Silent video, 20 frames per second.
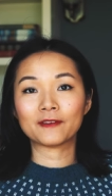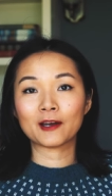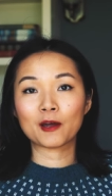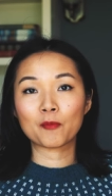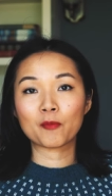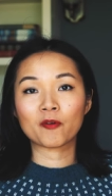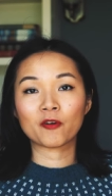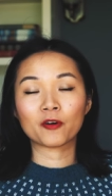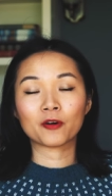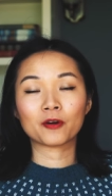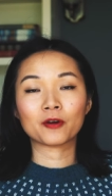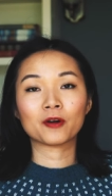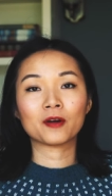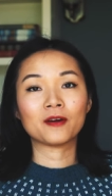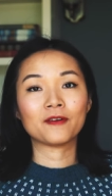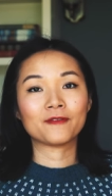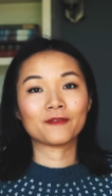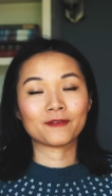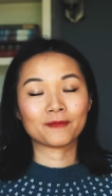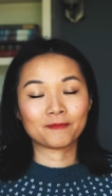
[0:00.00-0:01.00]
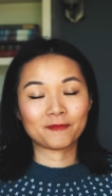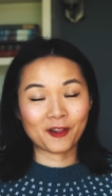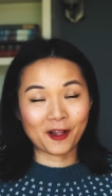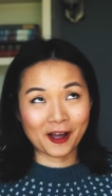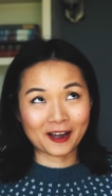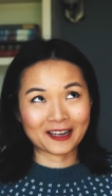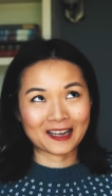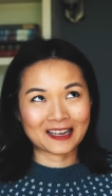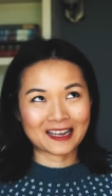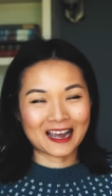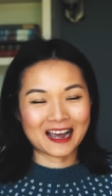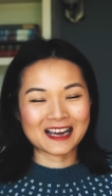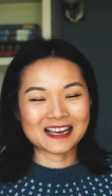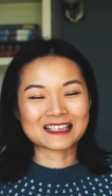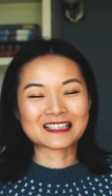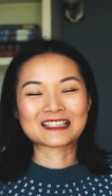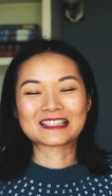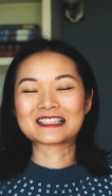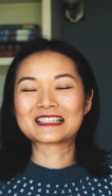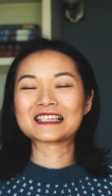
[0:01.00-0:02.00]
Fiber
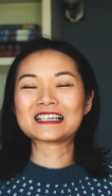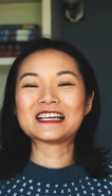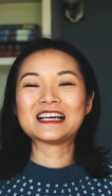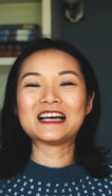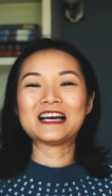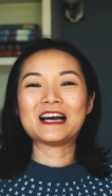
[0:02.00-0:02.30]
Blogcast.